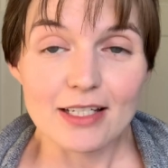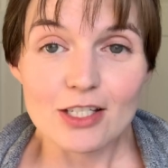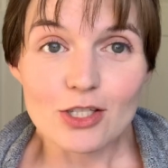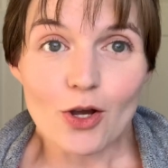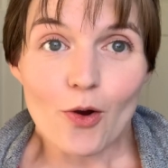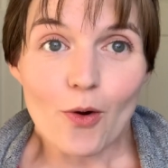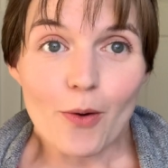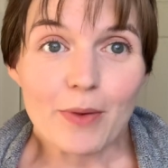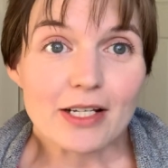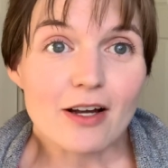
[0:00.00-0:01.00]
So
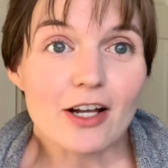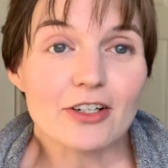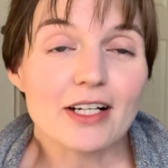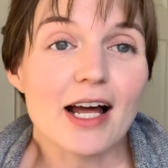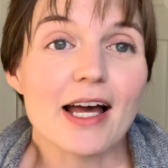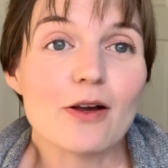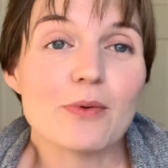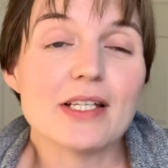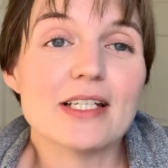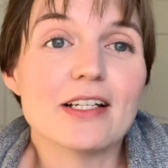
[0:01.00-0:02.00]
my daughter and I,
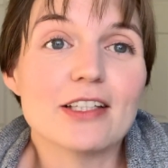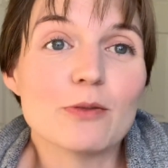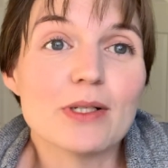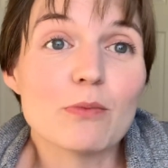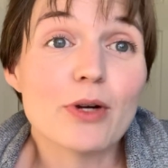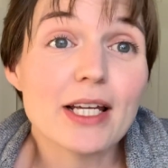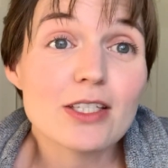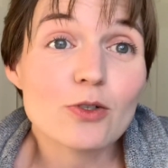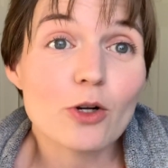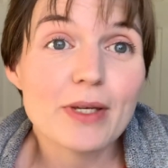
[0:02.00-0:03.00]
we did a little bit of
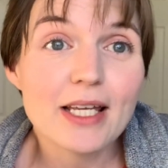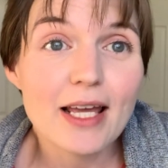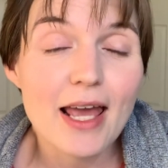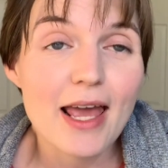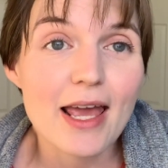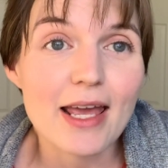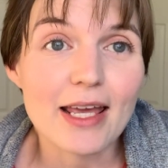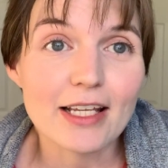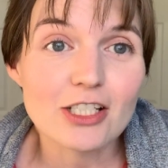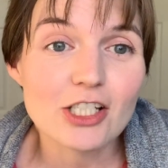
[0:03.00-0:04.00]
brainstorming,
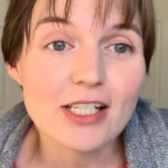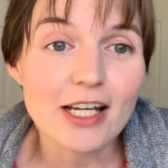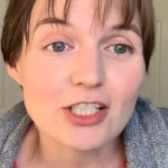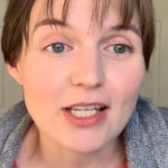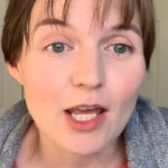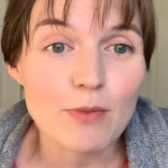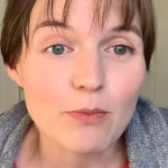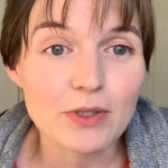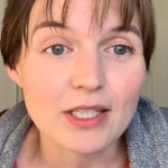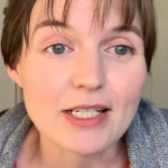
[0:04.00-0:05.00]
and she actually came
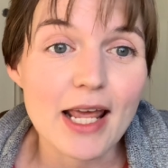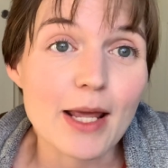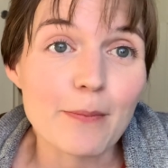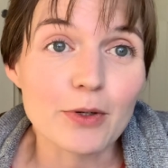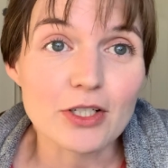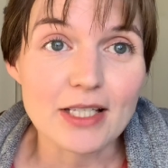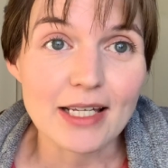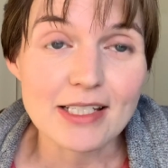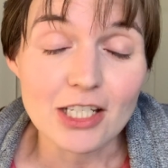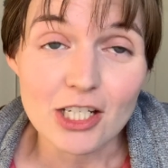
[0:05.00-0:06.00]
up with the name Bird's Eye
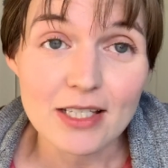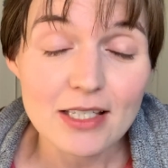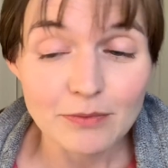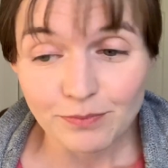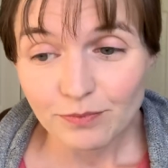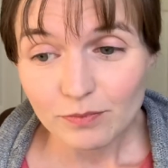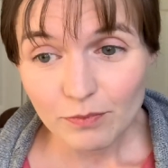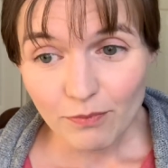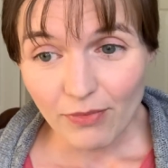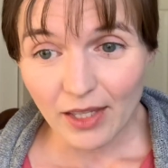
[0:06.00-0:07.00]
Stitches.
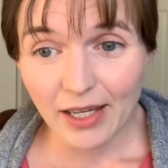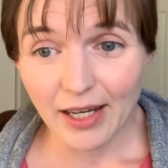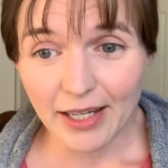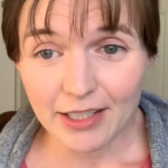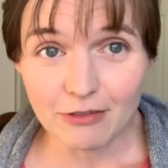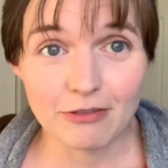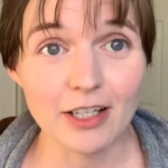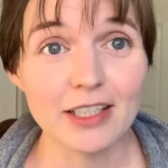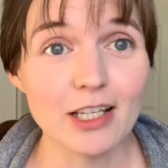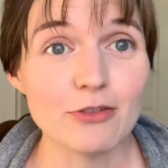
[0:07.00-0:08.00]
I fell
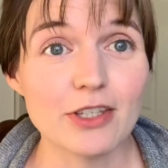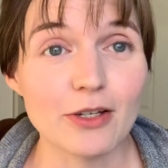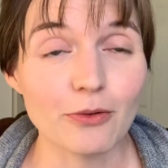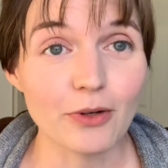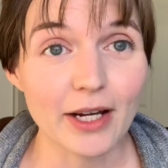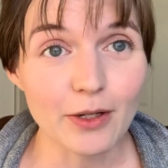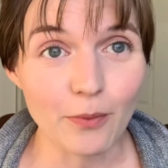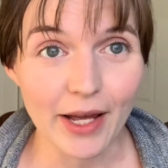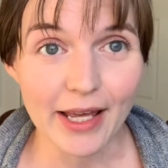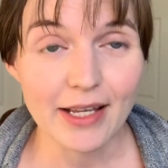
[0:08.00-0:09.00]
in love with it right
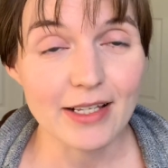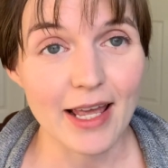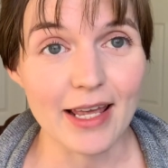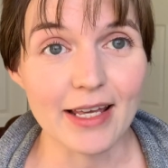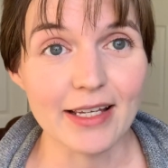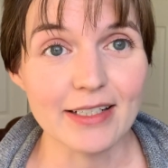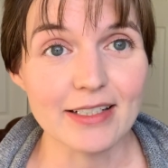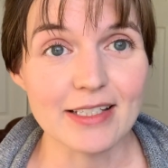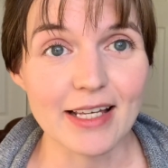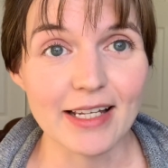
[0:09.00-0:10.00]
away and
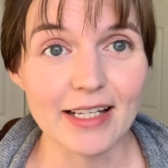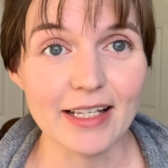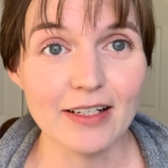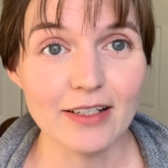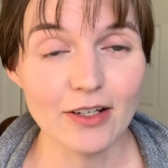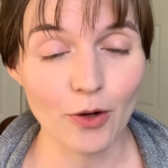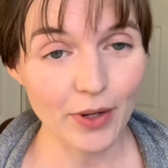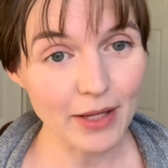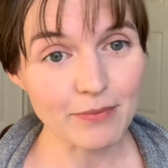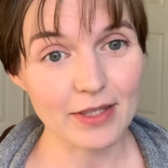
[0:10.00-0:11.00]
decided,
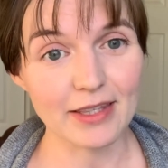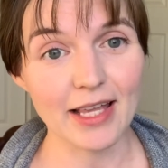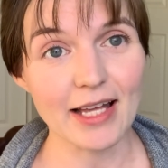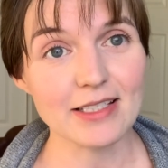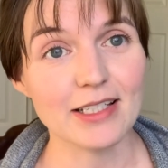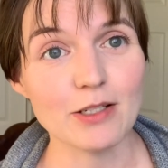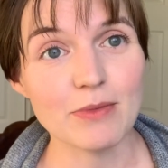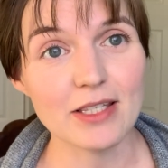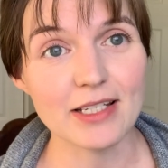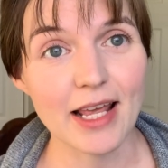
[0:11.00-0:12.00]
okay, that's gonna be
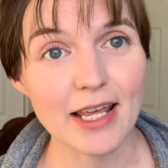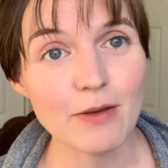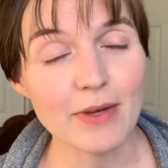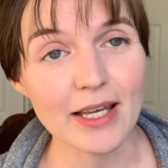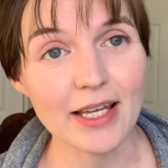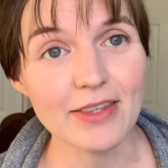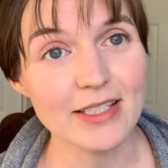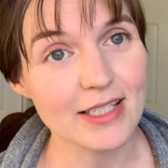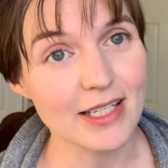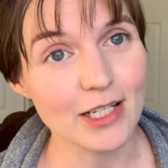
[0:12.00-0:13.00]
the name and this
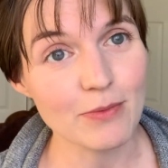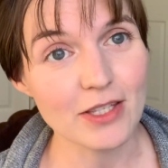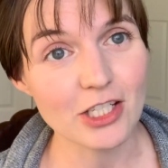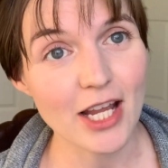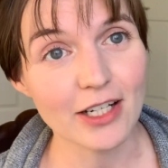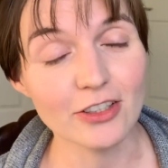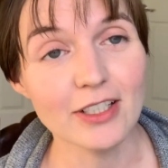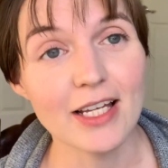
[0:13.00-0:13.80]
is gonna be the channel.